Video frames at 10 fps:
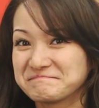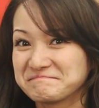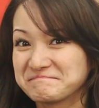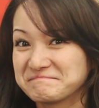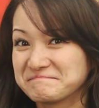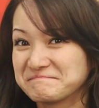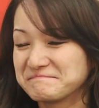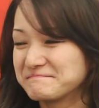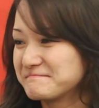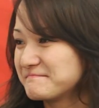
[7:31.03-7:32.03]

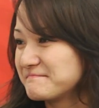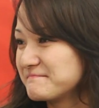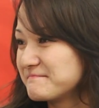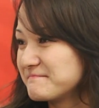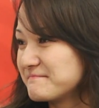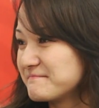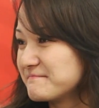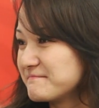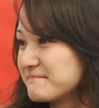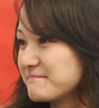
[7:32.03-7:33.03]

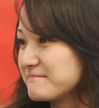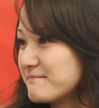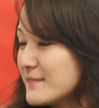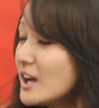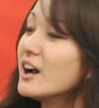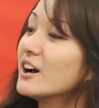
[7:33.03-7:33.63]
(silent)